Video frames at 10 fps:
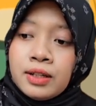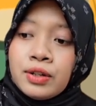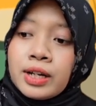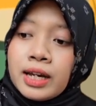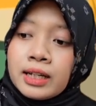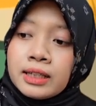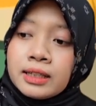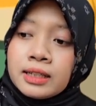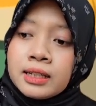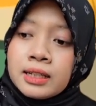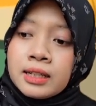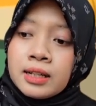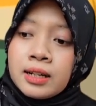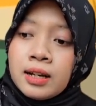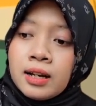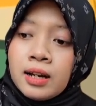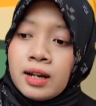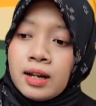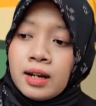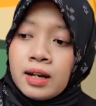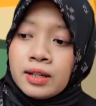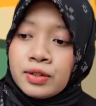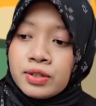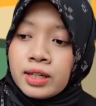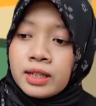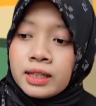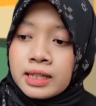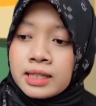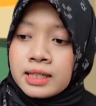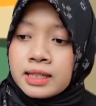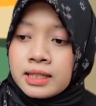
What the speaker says: you can using the